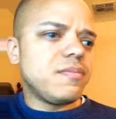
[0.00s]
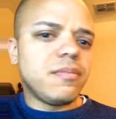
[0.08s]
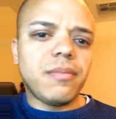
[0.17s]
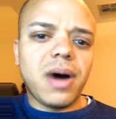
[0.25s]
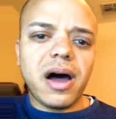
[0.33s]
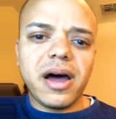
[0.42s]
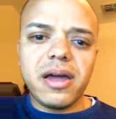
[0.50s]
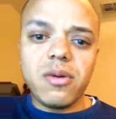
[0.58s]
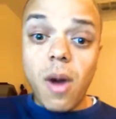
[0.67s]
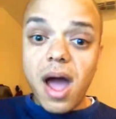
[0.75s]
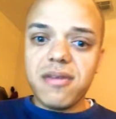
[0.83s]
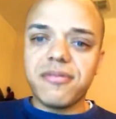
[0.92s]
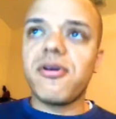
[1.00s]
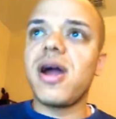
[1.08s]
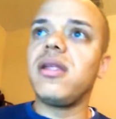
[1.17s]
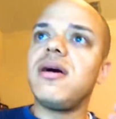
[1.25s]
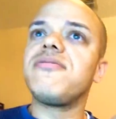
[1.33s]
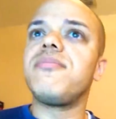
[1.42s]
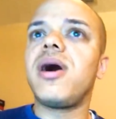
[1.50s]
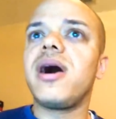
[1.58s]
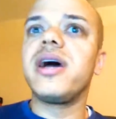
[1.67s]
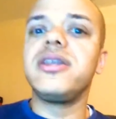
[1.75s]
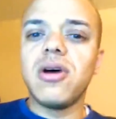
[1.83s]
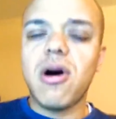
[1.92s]
my wife, or I love
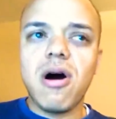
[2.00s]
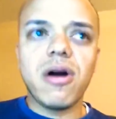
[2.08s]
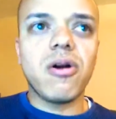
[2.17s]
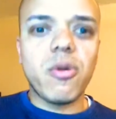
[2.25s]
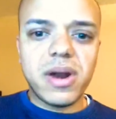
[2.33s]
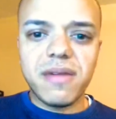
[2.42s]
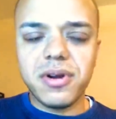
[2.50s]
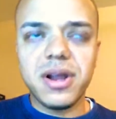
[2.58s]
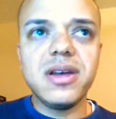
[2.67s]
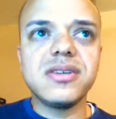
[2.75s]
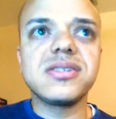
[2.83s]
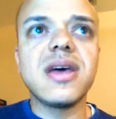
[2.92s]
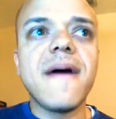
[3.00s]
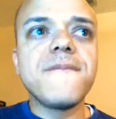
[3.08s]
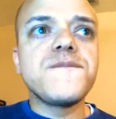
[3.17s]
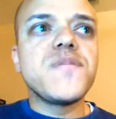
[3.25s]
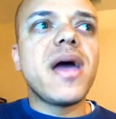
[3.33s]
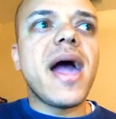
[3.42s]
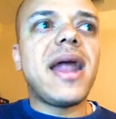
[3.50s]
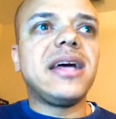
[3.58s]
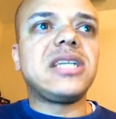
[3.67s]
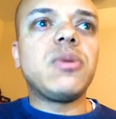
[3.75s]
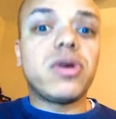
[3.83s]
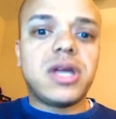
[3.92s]
my dog, or whatever it is, and I
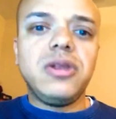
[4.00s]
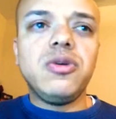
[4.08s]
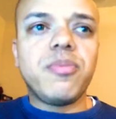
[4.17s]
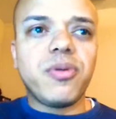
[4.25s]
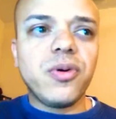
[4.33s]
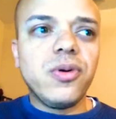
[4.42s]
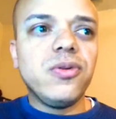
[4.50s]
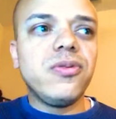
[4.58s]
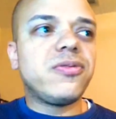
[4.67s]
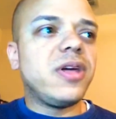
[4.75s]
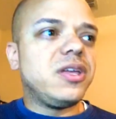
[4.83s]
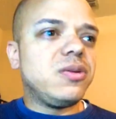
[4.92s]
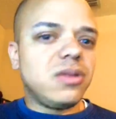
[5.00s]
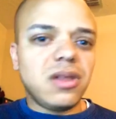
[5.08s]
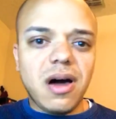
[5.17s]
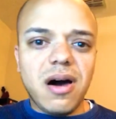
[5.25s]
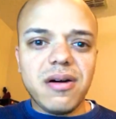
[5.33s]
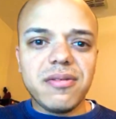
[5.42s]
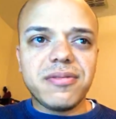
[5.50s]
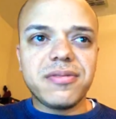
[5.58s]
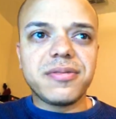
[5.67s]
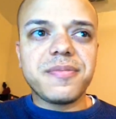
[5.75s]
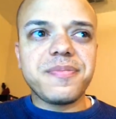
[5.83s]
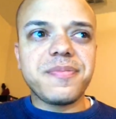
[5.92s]
say, well, can you prove that you
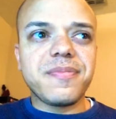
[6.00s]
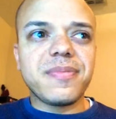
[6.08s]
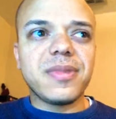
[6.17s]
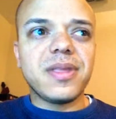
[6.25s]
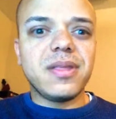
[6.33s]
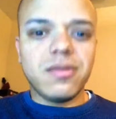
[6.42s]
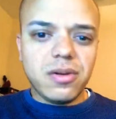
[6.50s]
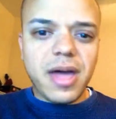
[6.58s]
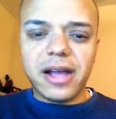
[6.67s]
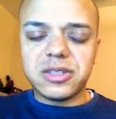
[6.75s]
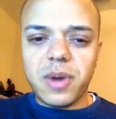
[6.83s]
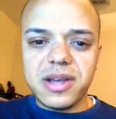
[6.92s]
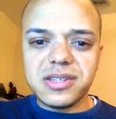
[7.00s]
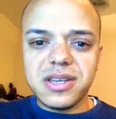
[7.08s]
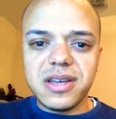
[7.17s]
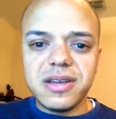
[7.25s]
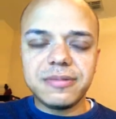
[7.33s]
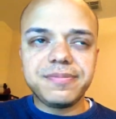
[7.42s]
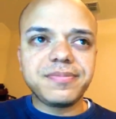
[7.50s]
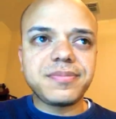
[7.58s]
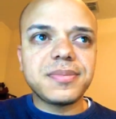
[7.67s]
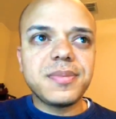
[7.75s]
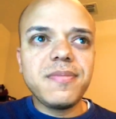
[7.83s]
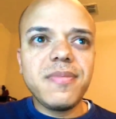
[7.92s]
love XYZ?
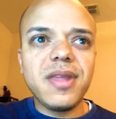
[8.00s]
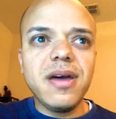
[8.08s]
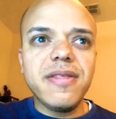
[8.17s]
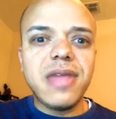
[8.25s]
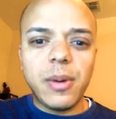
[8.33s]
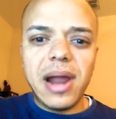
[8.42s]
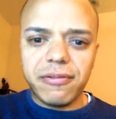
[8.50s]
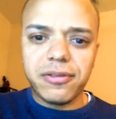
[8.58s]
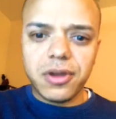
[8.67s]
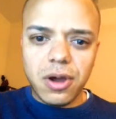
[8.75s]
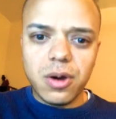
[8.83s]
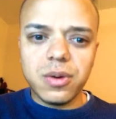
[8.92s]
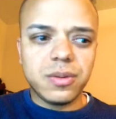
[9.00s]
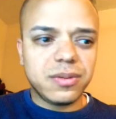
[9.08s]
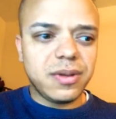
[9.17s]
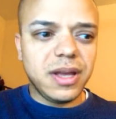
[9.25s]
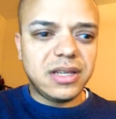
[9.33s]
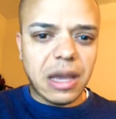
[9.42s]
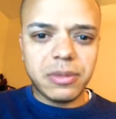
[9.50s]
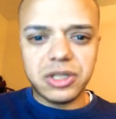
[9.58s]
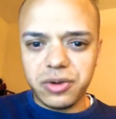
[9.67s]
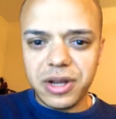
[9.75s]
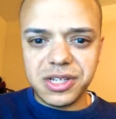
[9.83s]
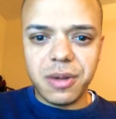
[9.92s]
They would have to go and
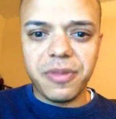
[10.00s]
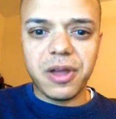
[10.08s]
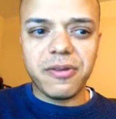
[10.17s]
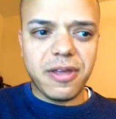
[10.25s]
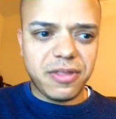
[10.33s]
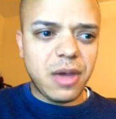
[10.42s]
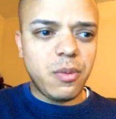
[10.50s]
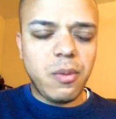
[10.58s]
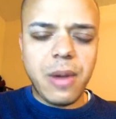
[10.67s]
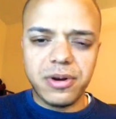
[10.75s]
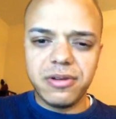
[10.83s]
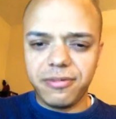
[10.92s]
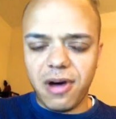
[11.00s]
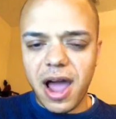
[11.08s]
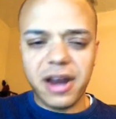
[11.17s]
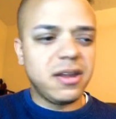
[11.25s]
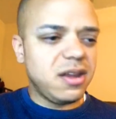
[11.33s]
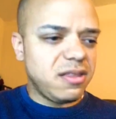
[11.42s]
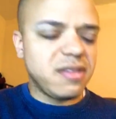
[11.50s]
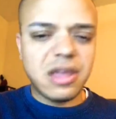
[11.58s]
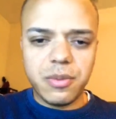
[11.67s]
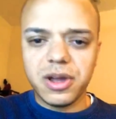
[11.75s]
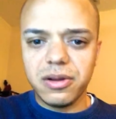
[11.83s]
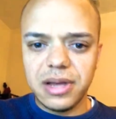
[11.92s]
demonstrate something. We would define it, and then they
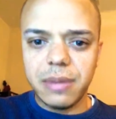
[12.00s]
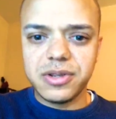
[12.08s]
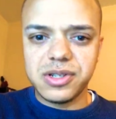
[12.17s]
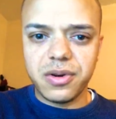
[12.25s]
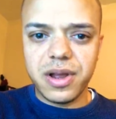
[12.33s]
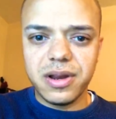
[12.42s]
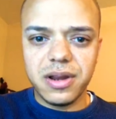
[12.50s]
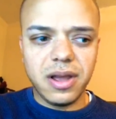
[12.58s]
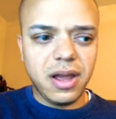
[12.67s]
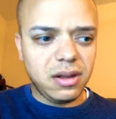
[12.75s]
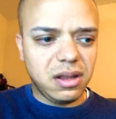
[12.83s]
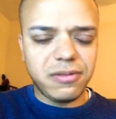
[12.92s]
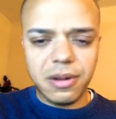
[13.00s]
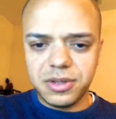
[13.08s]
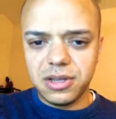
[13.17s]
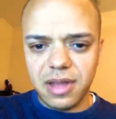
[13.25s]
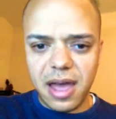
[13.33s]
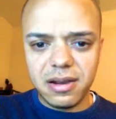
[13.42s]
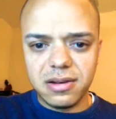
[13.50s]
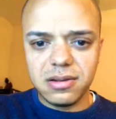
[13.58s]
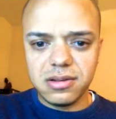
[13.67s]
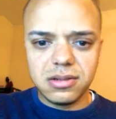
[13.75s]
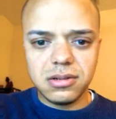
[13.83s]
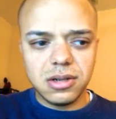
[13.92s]
would go demonstrate and live up to that,
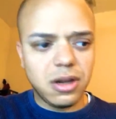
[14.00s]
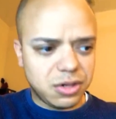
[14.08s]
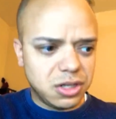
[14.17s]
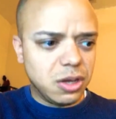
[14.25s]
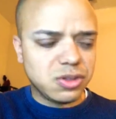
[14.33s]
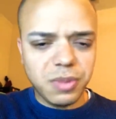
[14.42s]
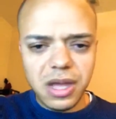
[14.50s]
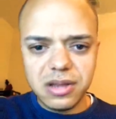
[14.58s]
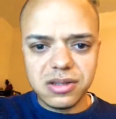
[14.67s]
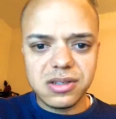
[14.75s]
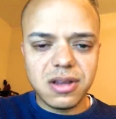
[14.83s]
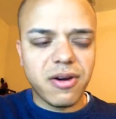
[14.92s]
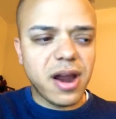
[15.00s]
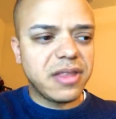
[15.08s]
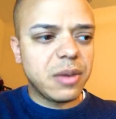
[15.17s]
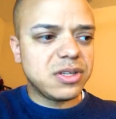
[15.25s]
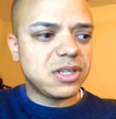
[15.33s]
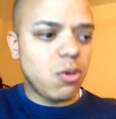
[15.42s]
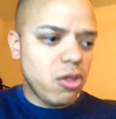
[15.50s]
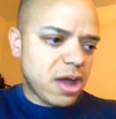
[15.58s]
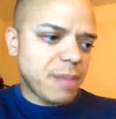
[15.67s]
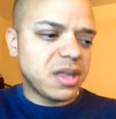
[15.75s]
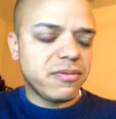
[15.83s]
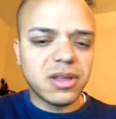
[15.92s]
to those means, right? They would say, well, look,
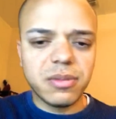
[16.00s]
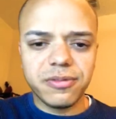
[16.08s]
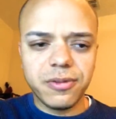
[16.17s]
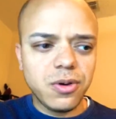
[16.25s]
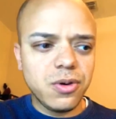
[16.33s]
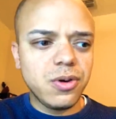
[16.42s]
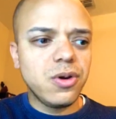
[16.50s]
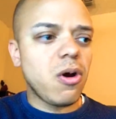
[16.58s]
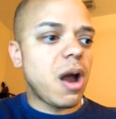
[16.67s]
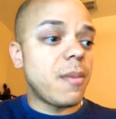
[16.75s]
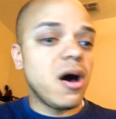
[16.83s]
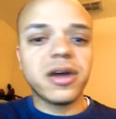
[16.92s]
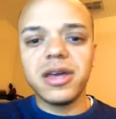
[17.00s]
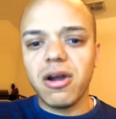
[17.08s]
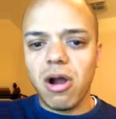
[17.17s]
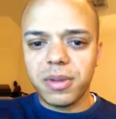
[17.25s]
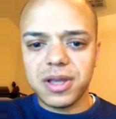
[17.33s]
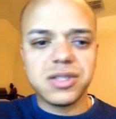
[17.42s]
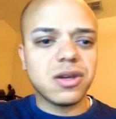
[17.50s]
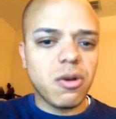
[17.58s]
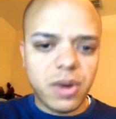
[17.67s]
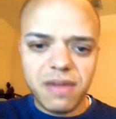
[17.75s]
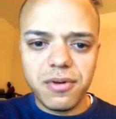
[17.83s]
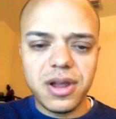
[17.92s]
I'm giving him food, or I'm hugging, or I'm kissing, or
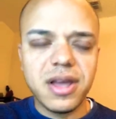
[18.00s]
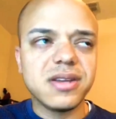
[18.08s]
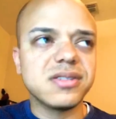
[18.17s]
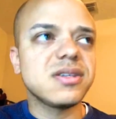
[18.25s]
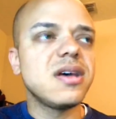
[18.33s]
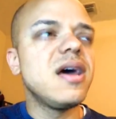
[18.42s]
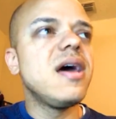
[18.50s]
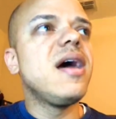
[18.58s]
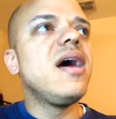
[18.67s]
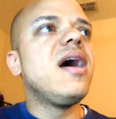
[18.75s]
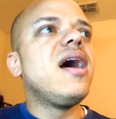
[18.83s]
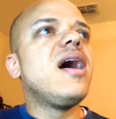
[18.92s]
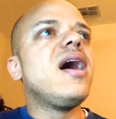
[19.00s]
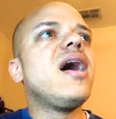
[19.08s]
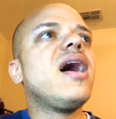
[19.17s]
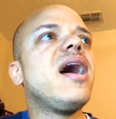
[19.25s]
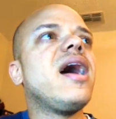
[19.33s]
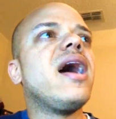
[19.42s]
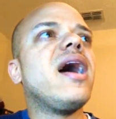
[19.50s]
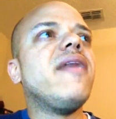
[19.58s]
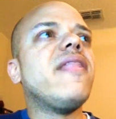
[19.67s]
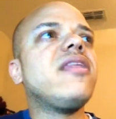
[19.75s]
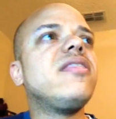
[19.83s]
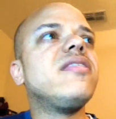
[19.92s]
whatever it is.
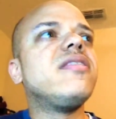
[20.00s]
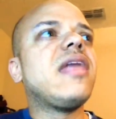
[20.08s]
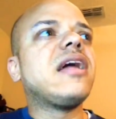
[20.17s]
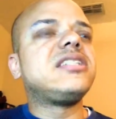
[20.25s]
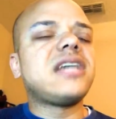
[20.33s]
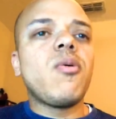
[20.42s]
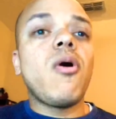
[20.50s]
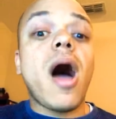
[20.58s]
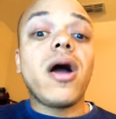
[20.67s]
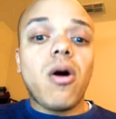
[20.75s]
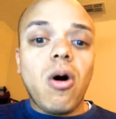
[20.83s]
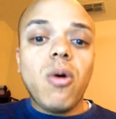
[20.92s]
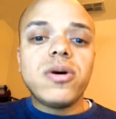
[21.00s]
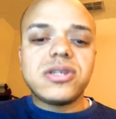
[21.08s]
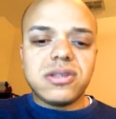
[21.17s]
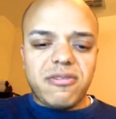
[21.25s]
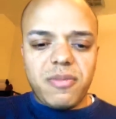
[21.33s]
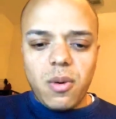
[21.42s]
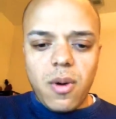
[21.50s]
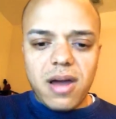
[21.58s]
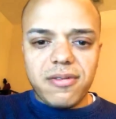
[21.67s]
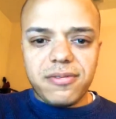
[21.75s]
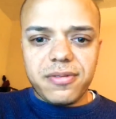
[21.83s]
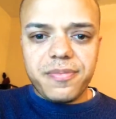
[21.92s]
And then they'd say, well, I always love my
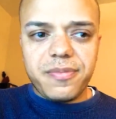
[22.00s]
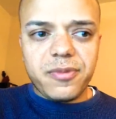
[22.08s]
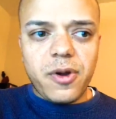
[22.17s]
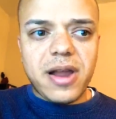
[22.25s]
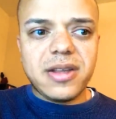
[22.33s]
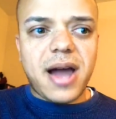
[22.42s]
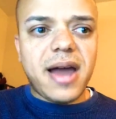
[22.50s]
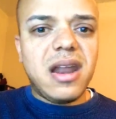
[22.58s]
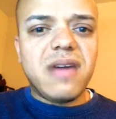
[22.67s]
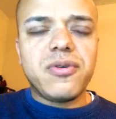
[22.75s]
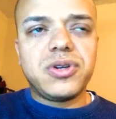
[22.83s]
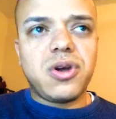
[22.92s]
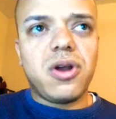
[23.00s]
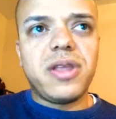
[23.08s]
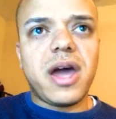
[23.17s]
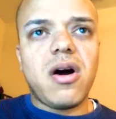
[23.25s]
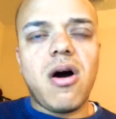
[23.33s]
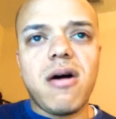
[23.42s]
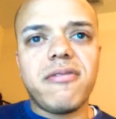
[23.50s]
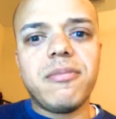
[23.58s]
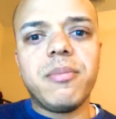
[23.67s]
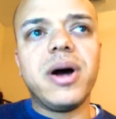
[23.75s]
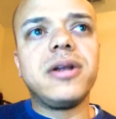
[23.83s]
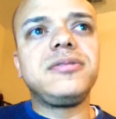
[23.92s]
wife, right? I never turn that off.
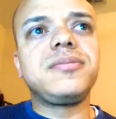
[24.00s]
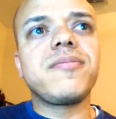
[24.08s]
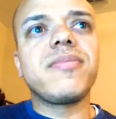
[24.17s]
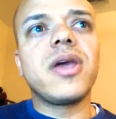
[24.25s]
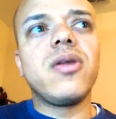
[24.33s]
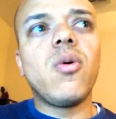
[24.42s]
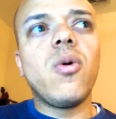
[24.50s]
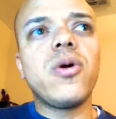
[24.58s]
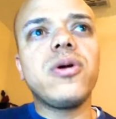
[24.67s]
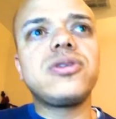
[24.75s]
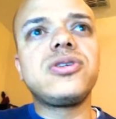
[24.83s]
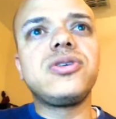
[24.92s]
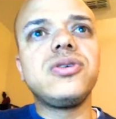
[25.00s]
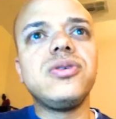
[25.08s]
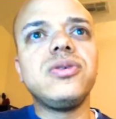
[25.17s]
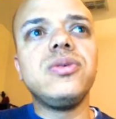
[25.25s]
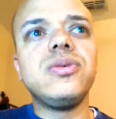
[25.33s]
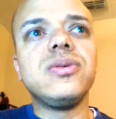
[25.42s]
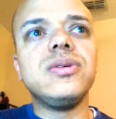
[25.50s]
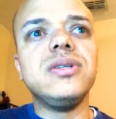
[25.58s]
But in order to